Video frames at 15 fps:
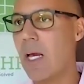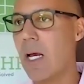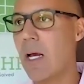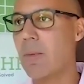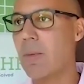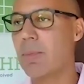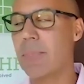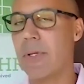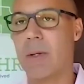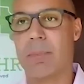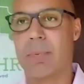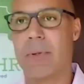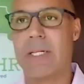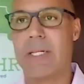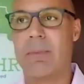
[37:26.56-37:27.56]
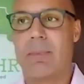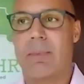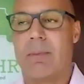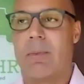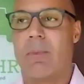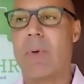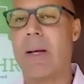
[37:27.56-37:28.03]
uh, you know pre
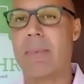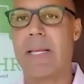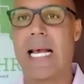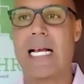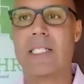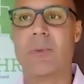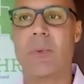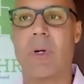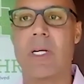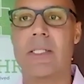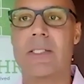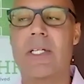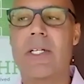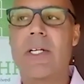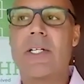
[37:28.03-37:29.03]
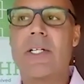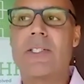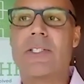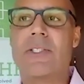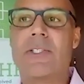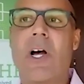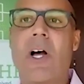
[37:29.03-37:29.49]
webcast was
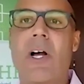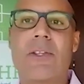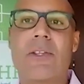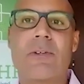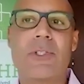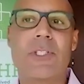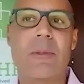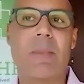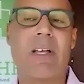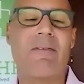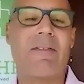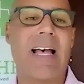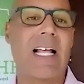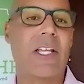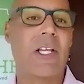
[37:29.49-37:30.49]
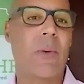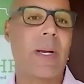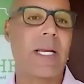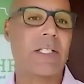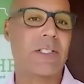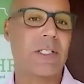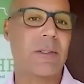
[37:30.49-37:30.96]
to talk through some
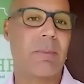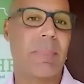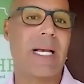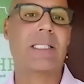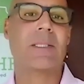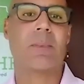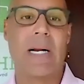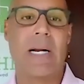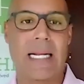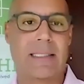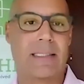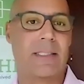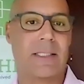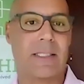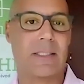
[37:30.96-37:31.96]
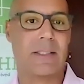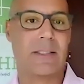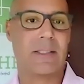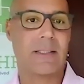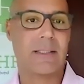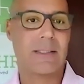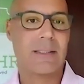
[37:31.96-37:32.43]
evaluation best
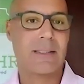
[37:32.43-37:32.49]
practices.